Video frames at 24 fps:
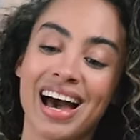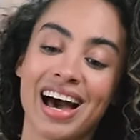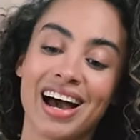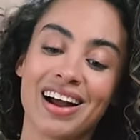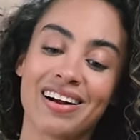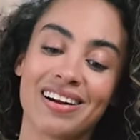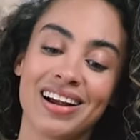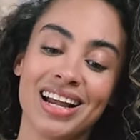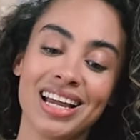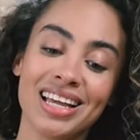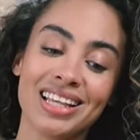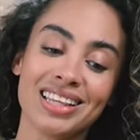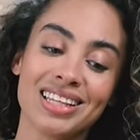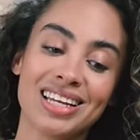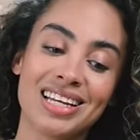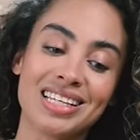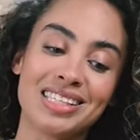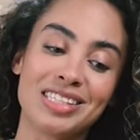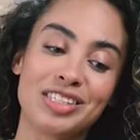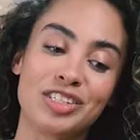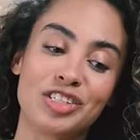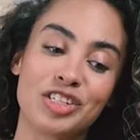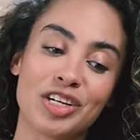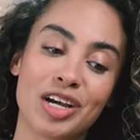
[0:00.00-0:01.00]
All right,
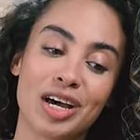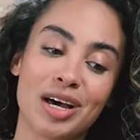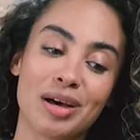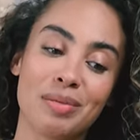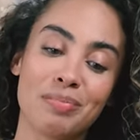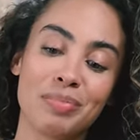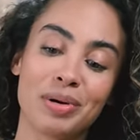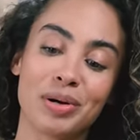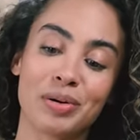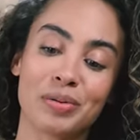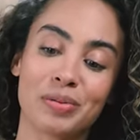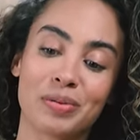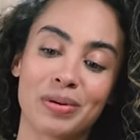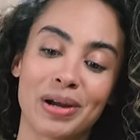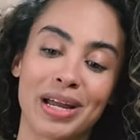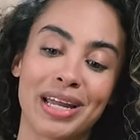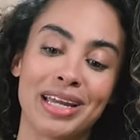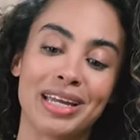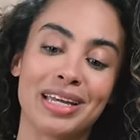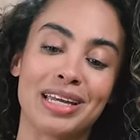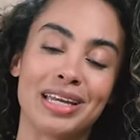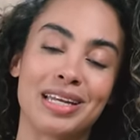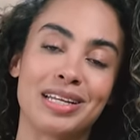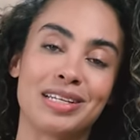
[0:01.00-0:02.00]
let's jump
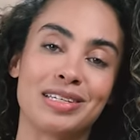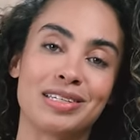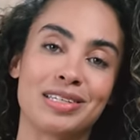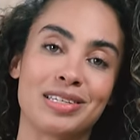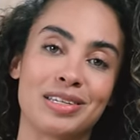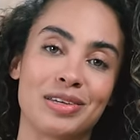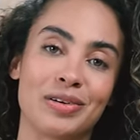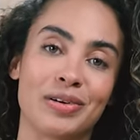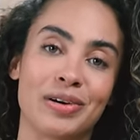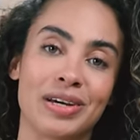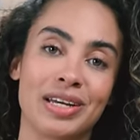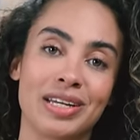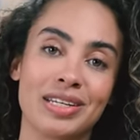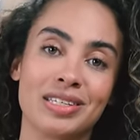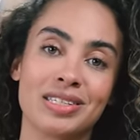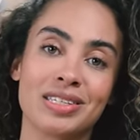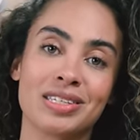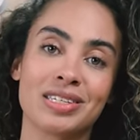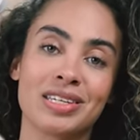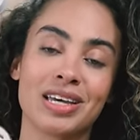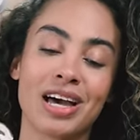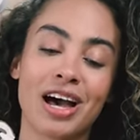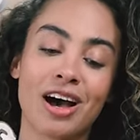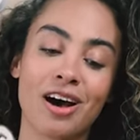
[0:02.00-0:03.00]
right into
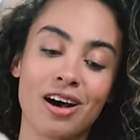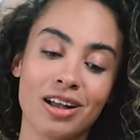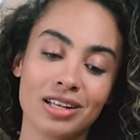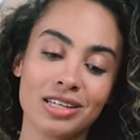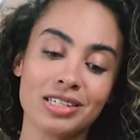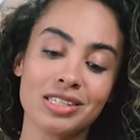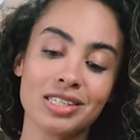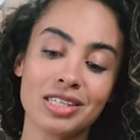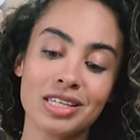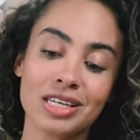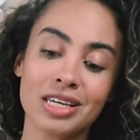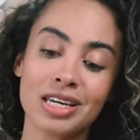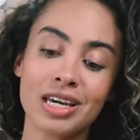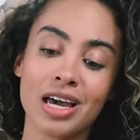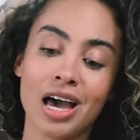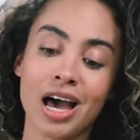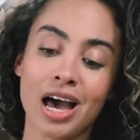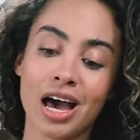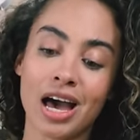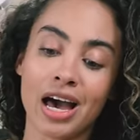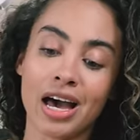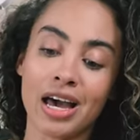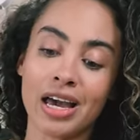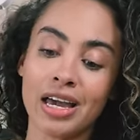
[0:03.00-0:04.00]
it. Honestly,
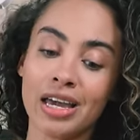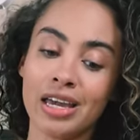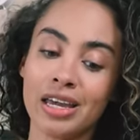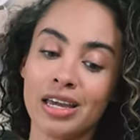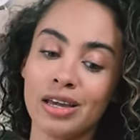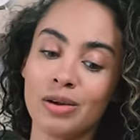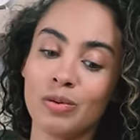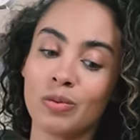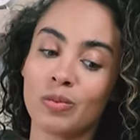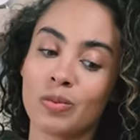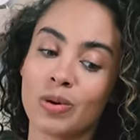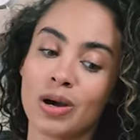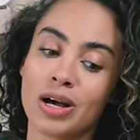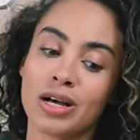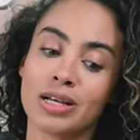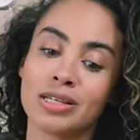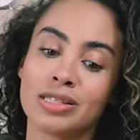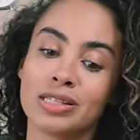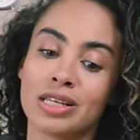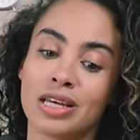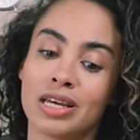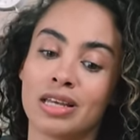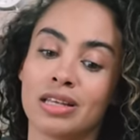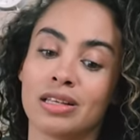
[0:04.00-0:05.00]
I
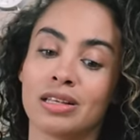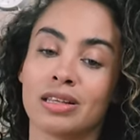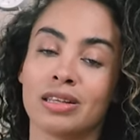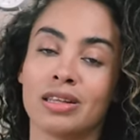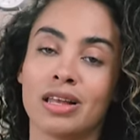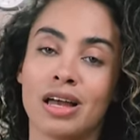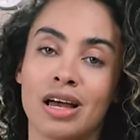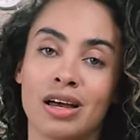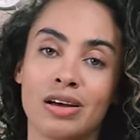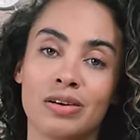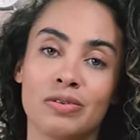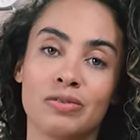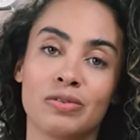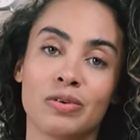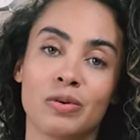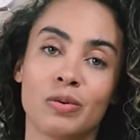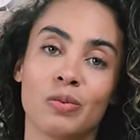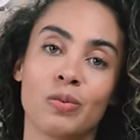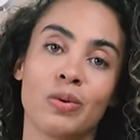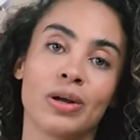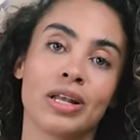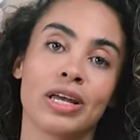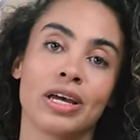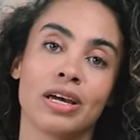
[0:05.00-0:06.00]
was in love
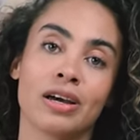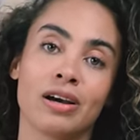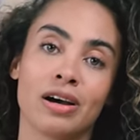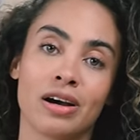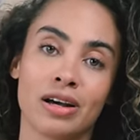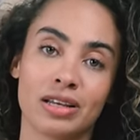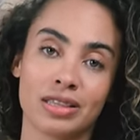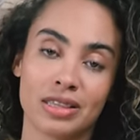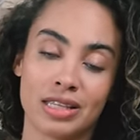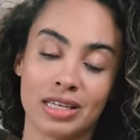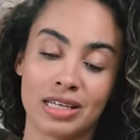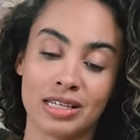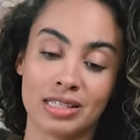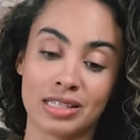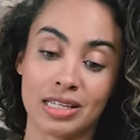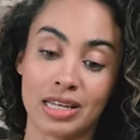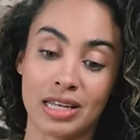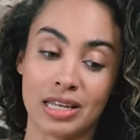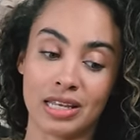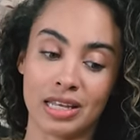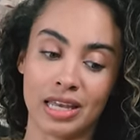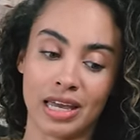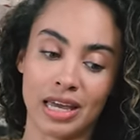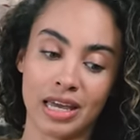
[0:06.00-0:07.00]
when I got these
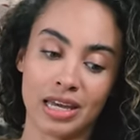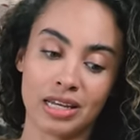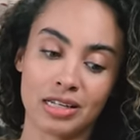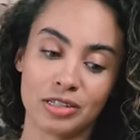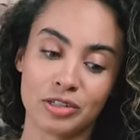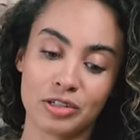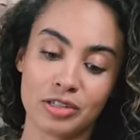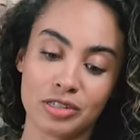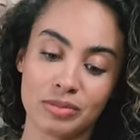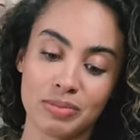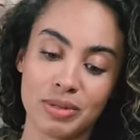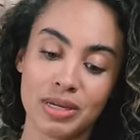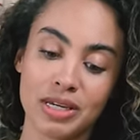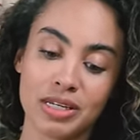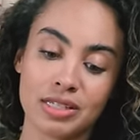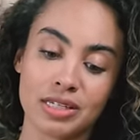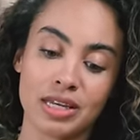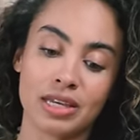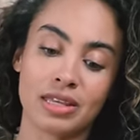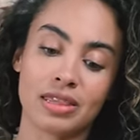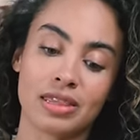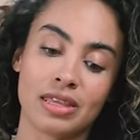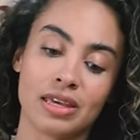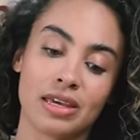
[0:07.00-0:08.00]
in hand just because
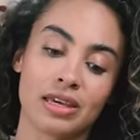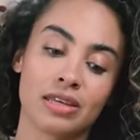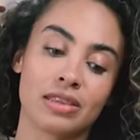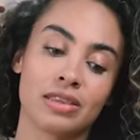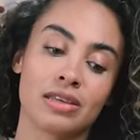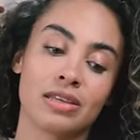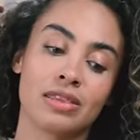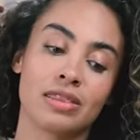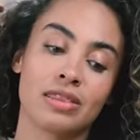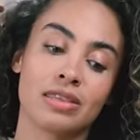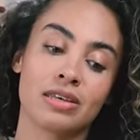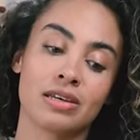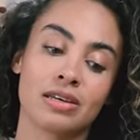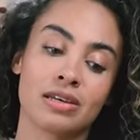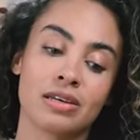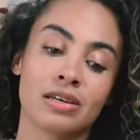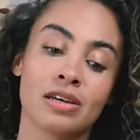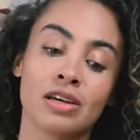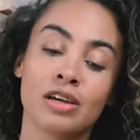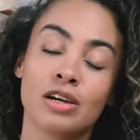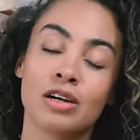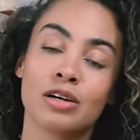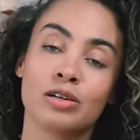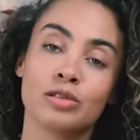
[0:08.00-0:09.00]
I think that the
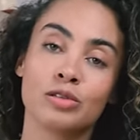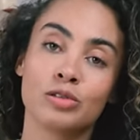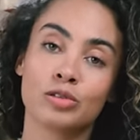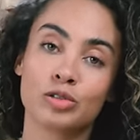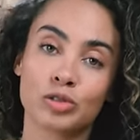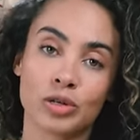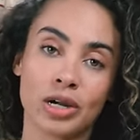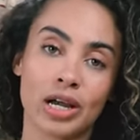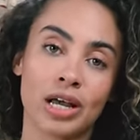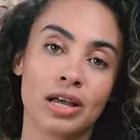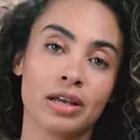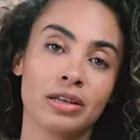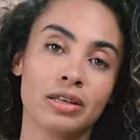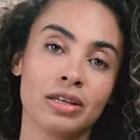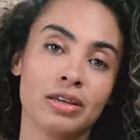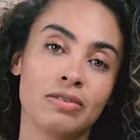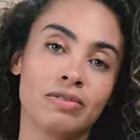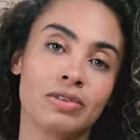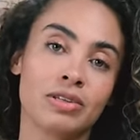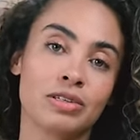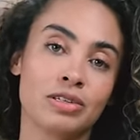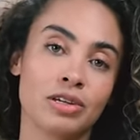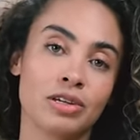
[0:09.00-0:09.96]
neutrality of the